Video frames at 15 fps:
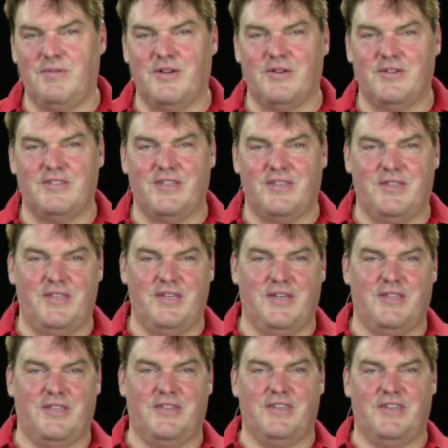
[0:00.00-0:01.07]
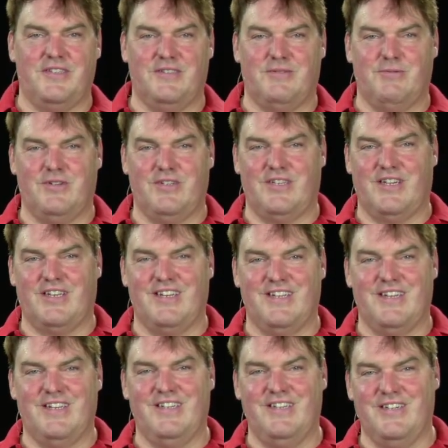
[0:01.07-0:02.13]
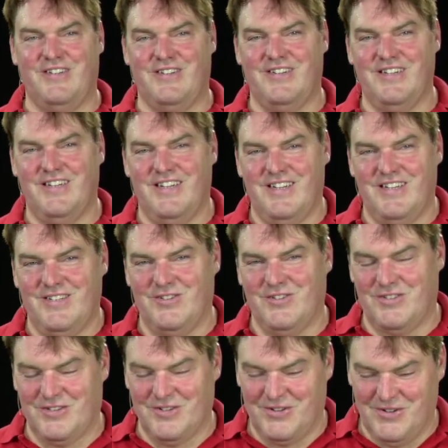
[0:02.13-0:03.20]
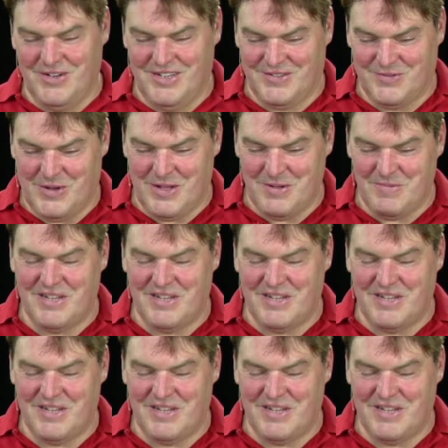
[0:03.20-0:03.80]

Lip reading: because the other things were technically here not so good as well.